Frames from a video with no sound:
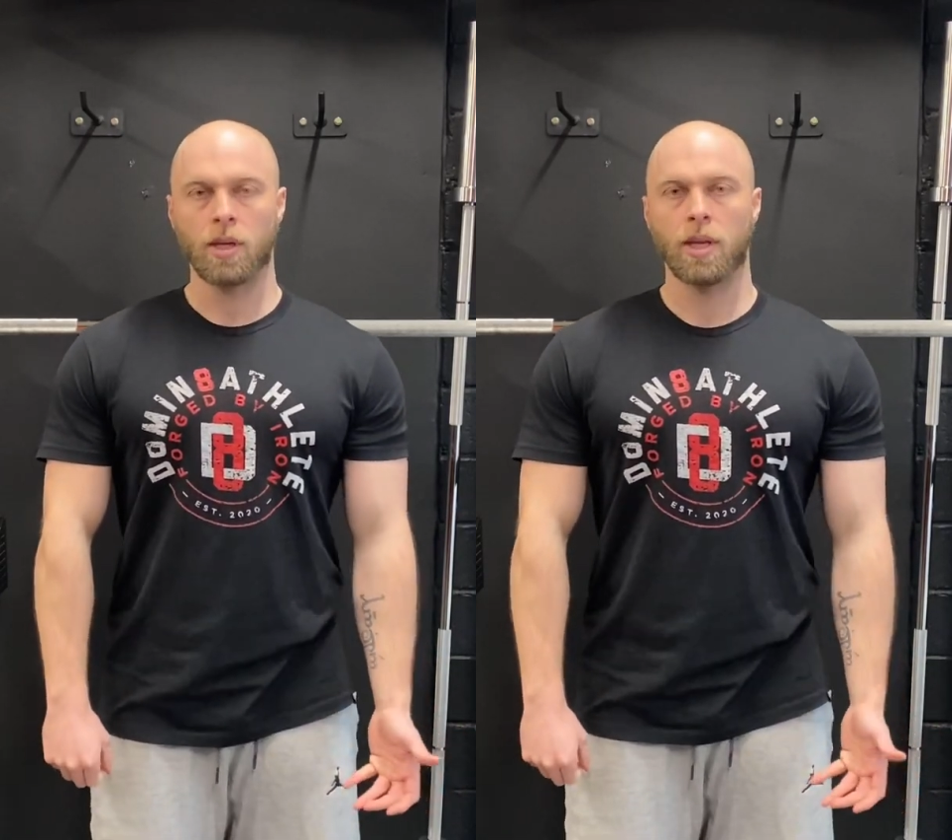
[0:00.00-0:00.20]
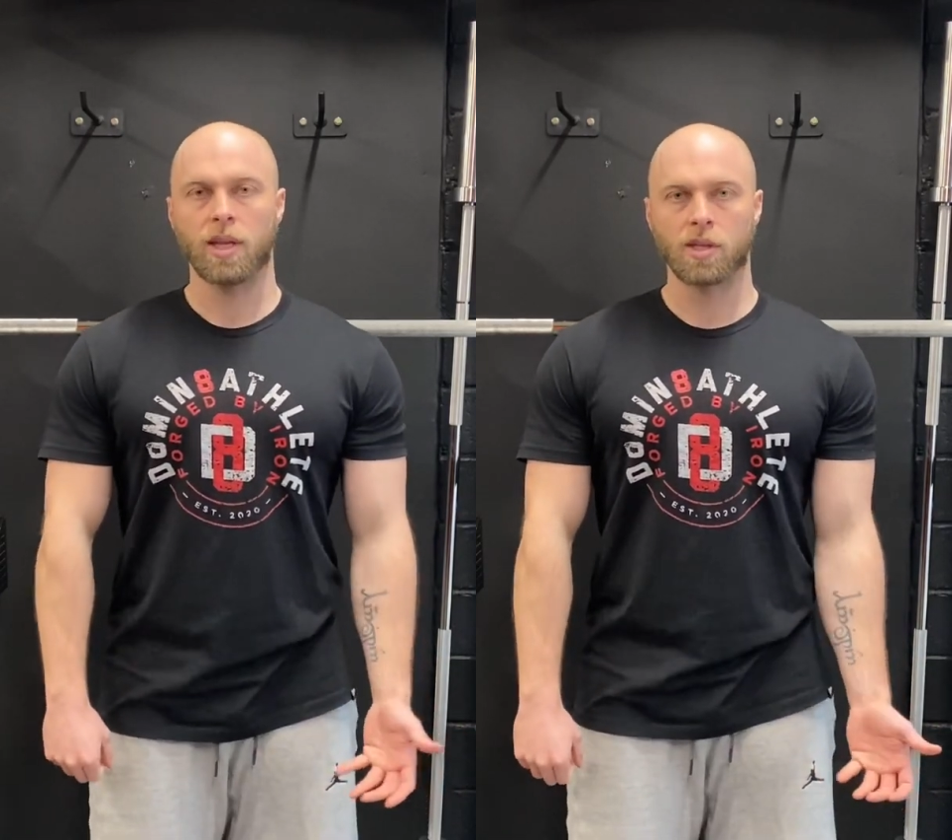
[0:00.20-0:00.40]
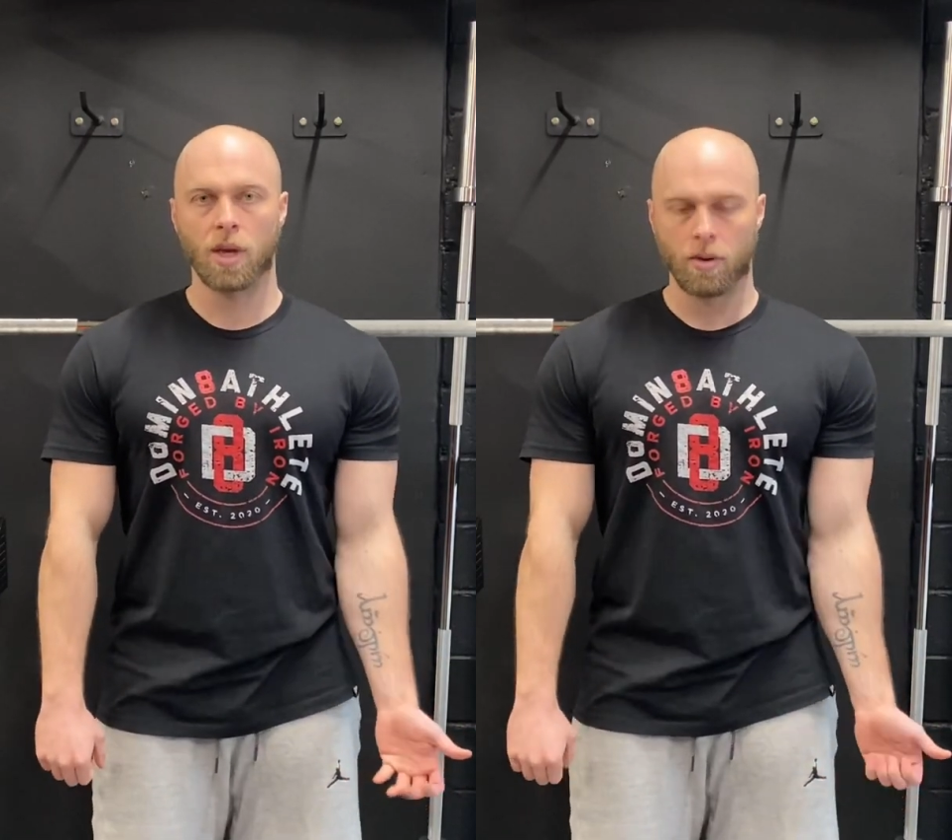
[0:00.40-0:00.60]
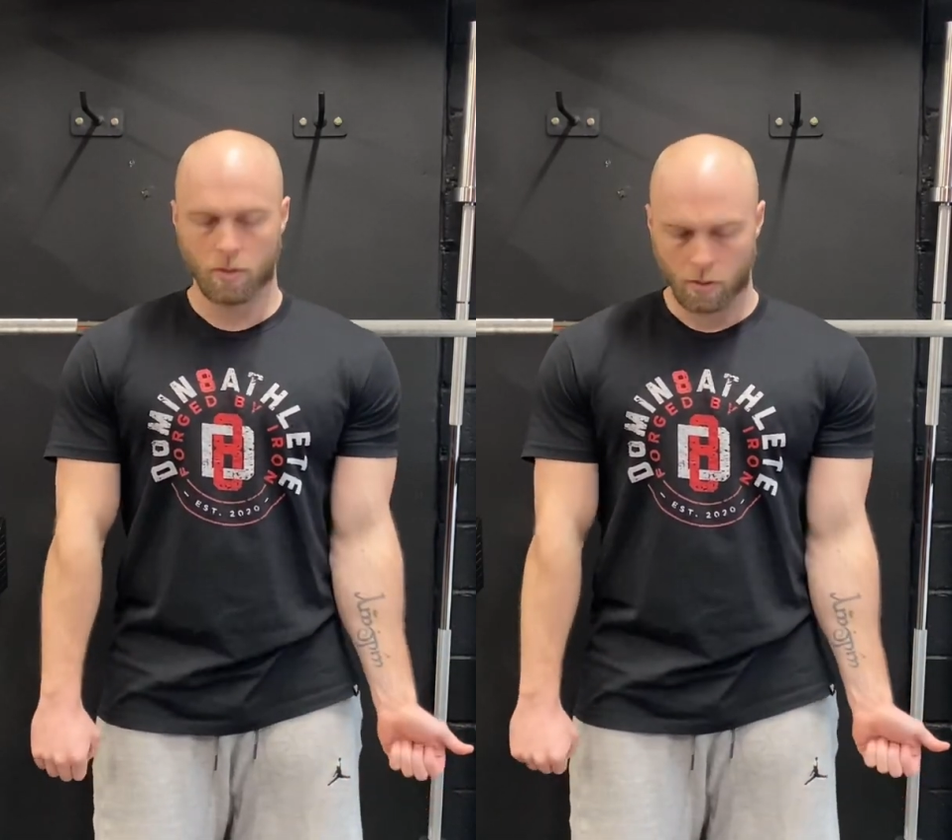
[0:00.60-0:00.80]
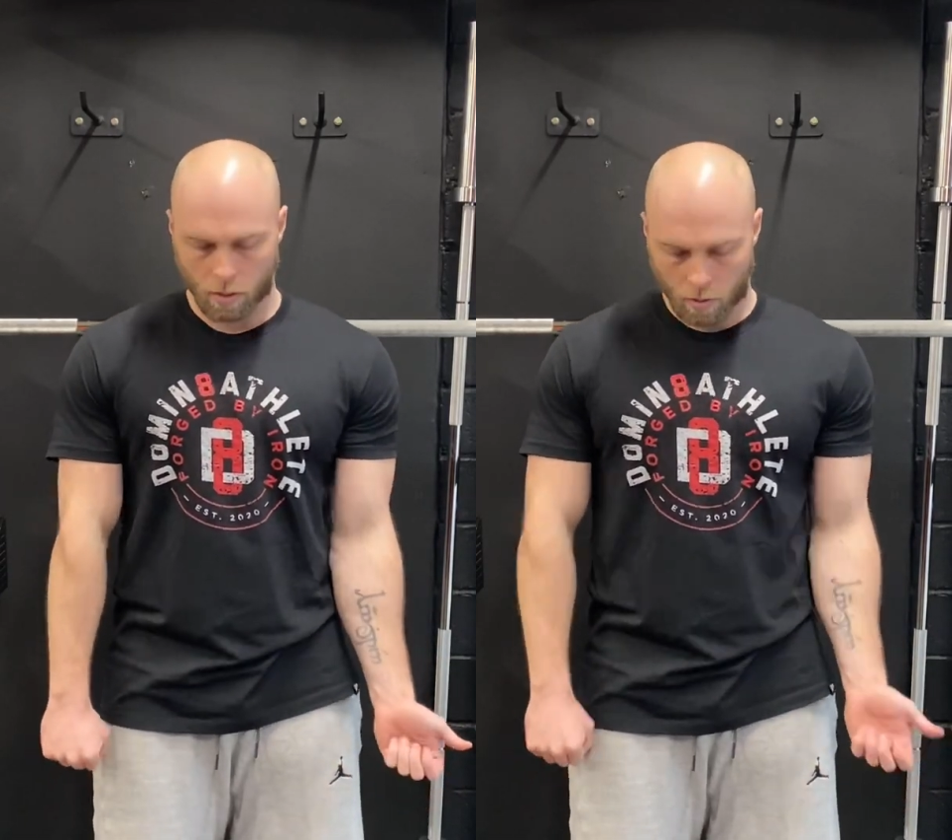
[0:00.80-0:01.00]
So
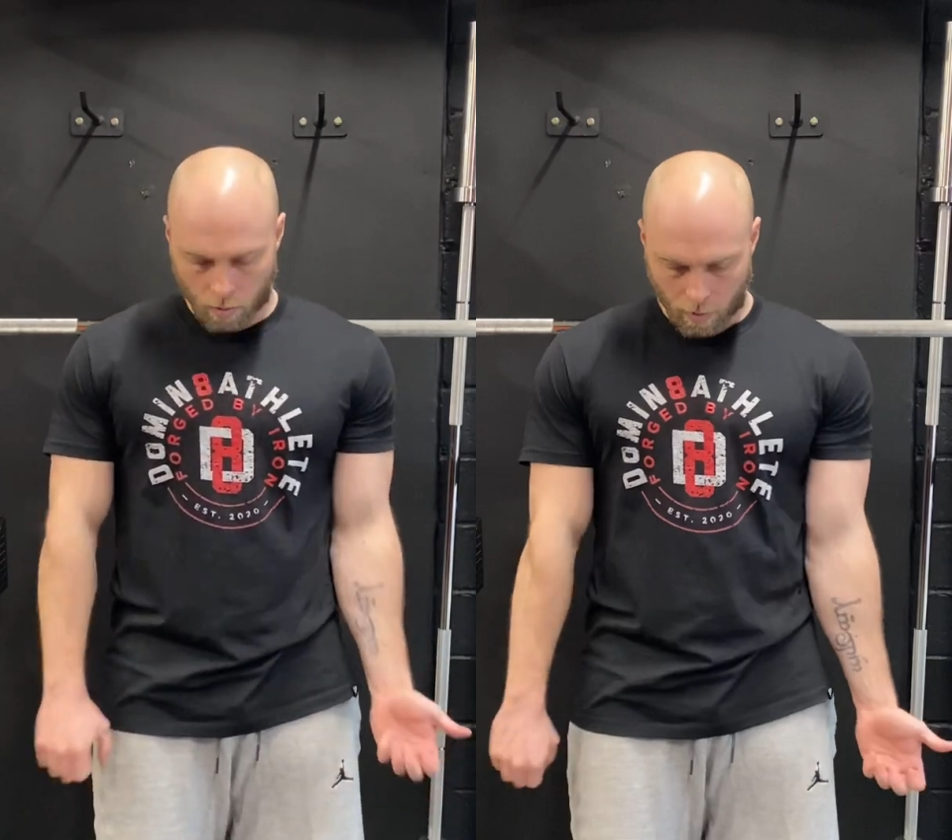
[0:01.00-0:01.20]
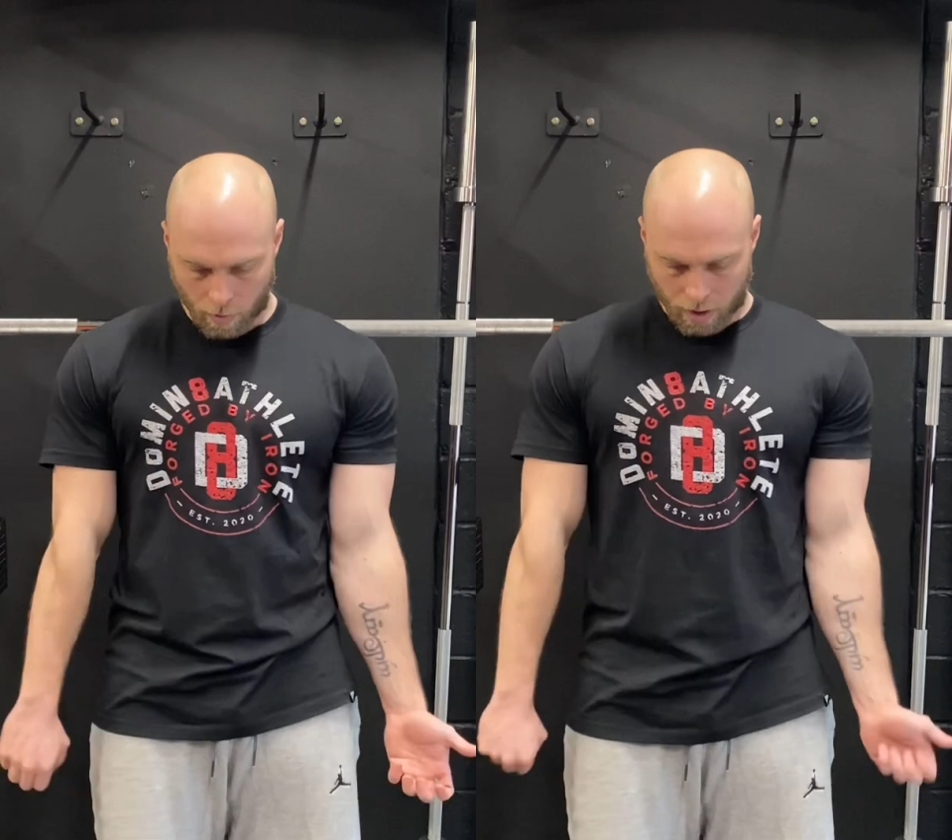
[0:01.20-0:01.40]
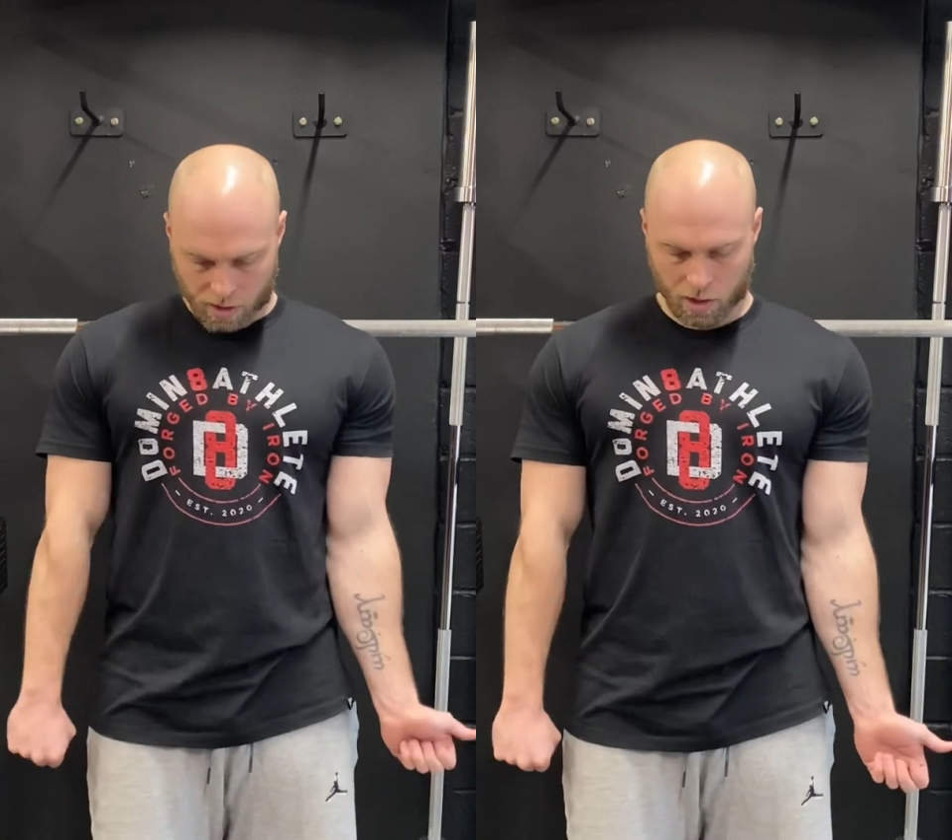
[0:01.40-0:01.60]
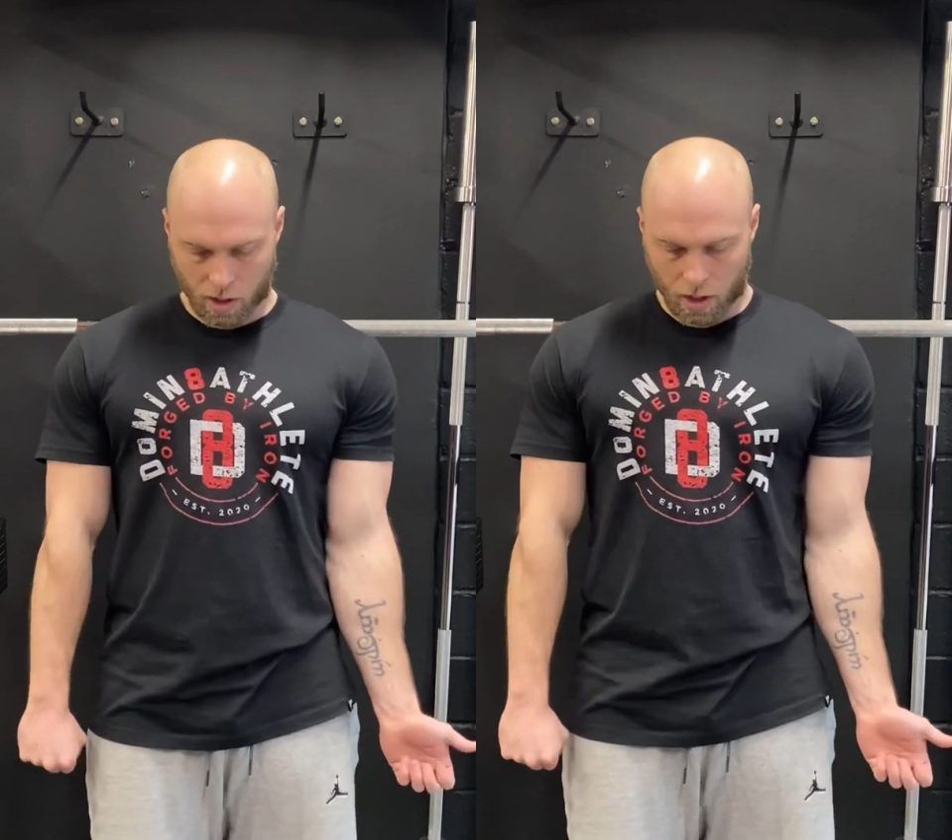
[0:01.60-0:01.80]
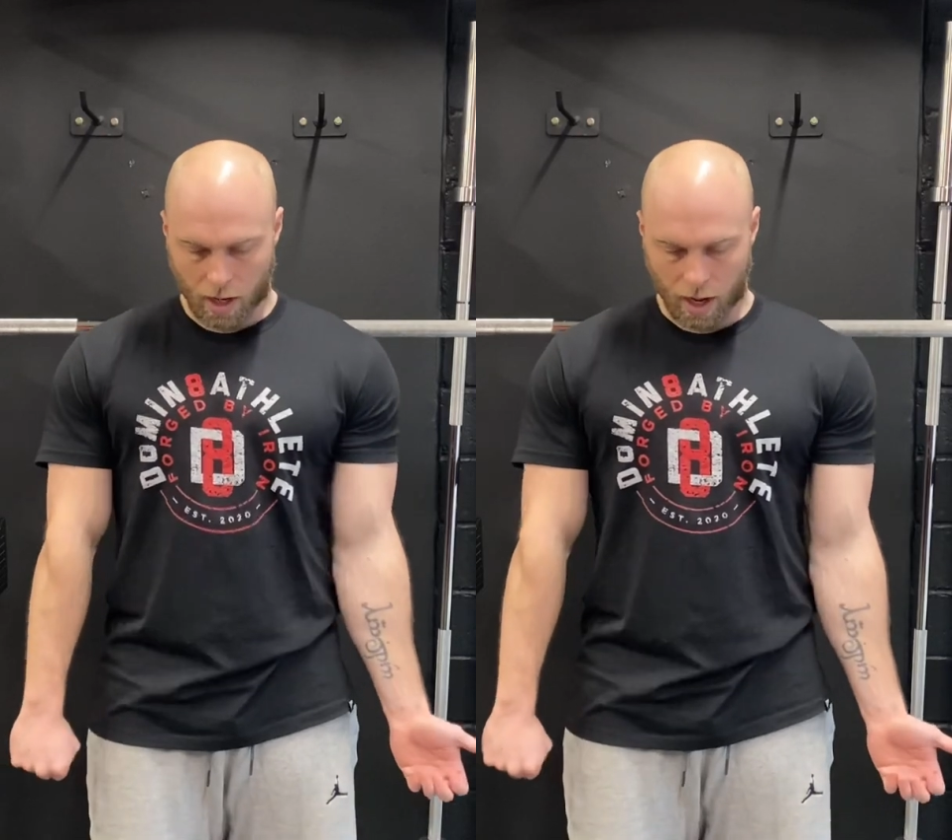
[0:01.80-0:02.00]
when we're
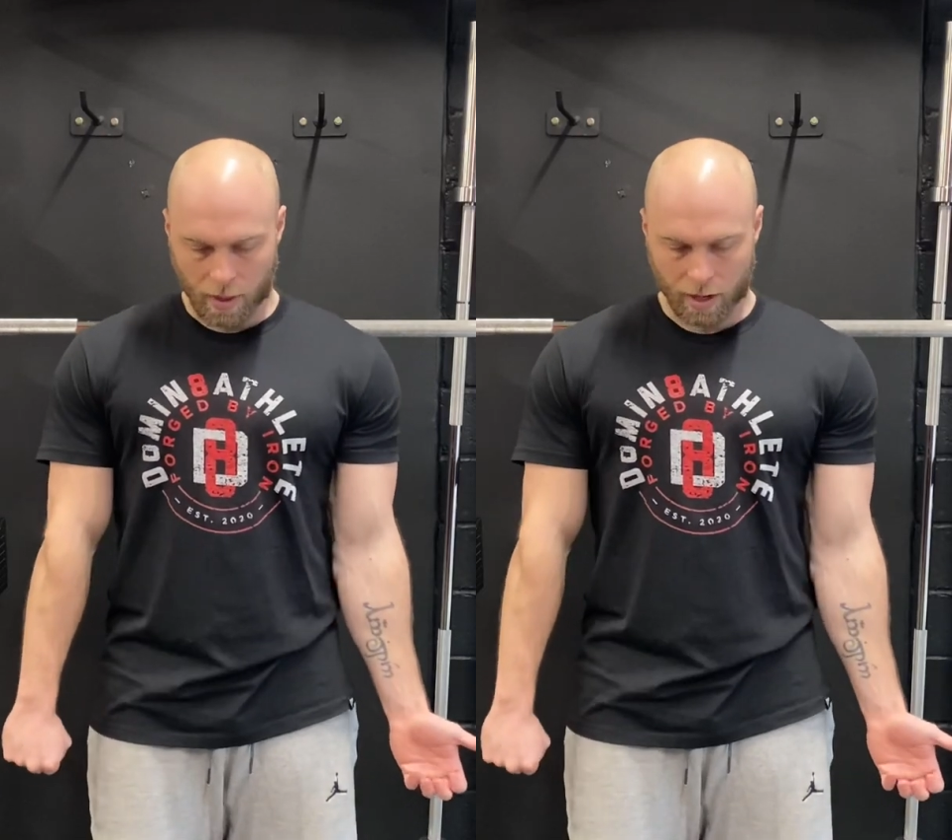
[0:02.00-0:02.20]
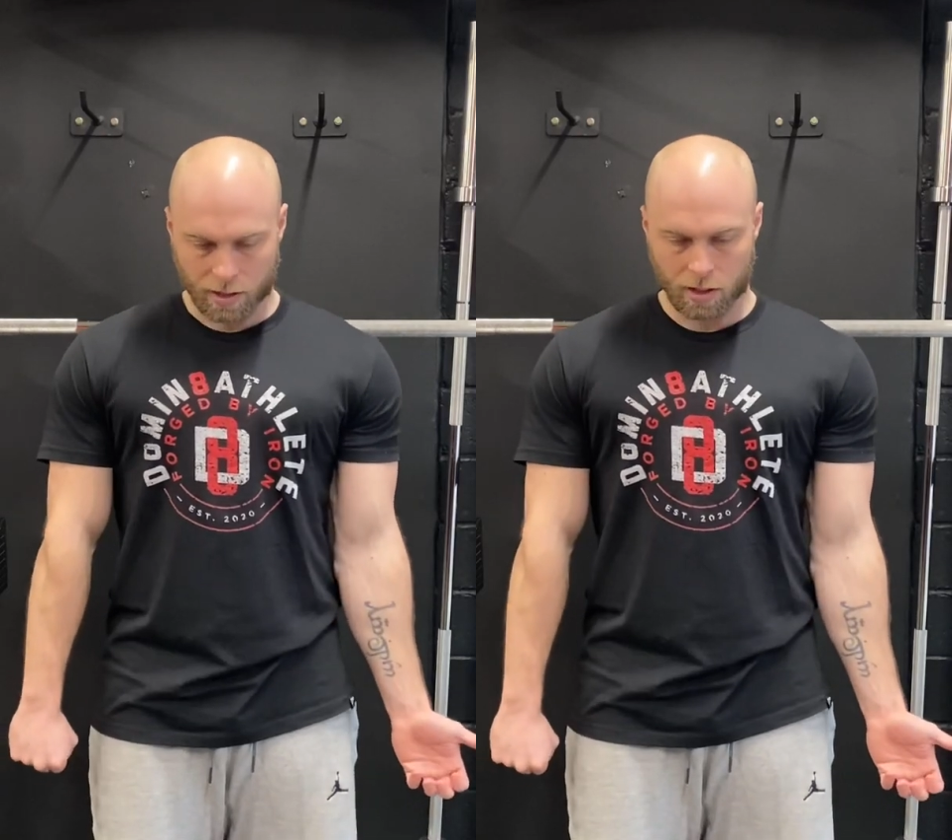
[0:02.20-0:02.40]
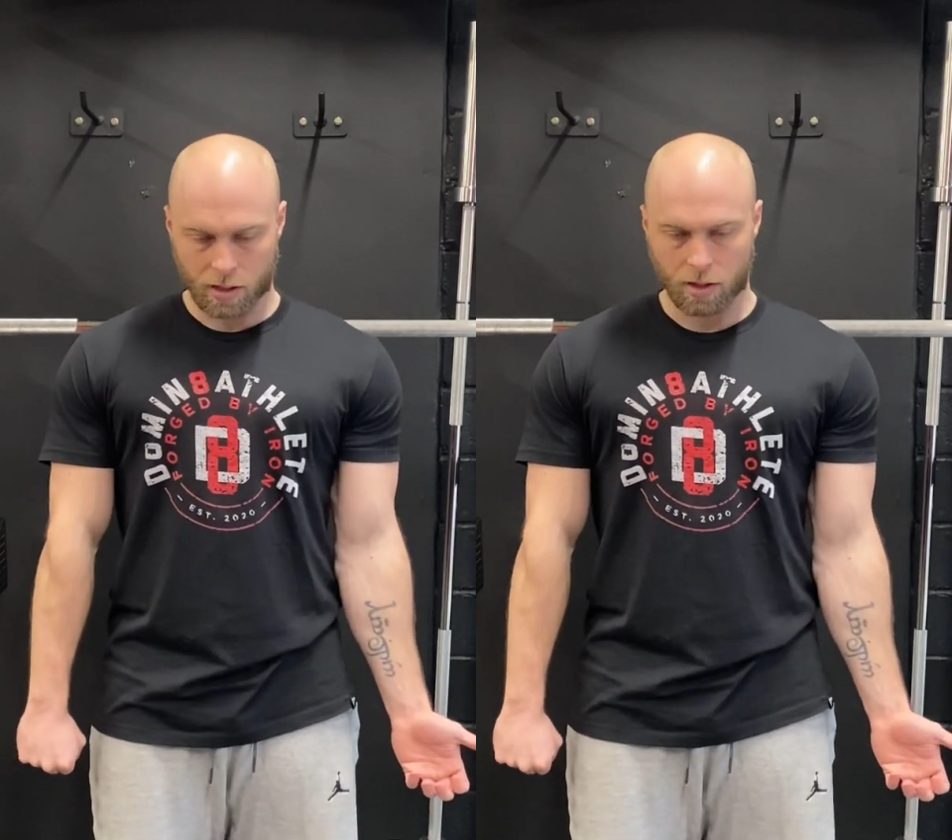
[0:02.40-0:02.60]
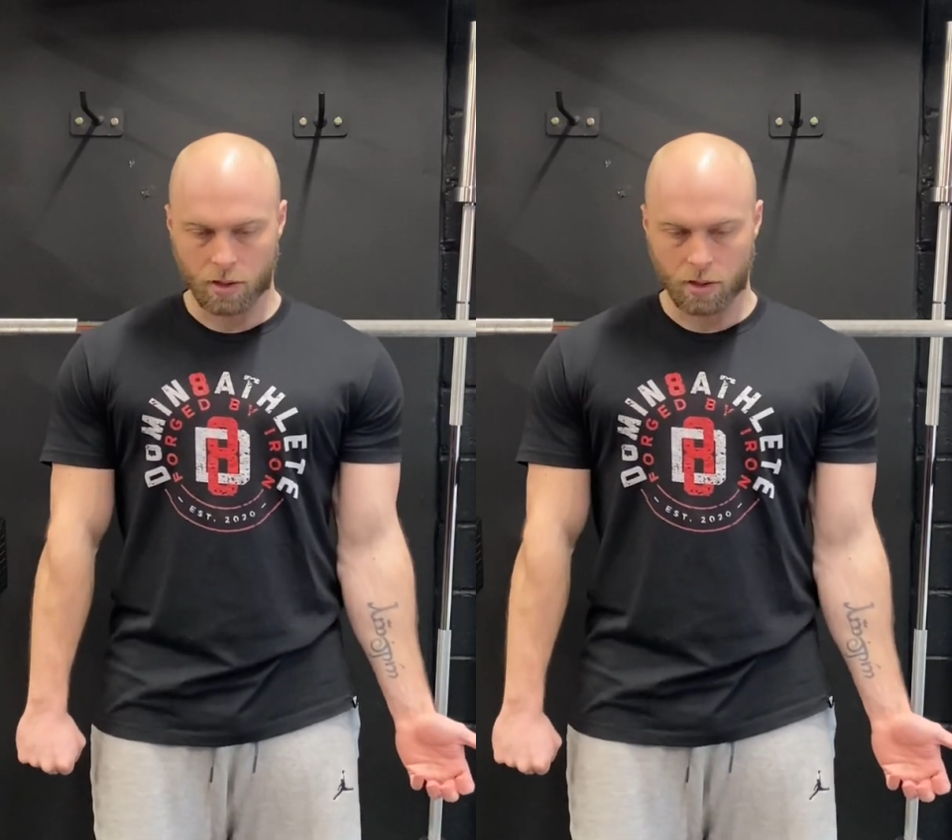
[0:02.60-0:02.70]
stood like this,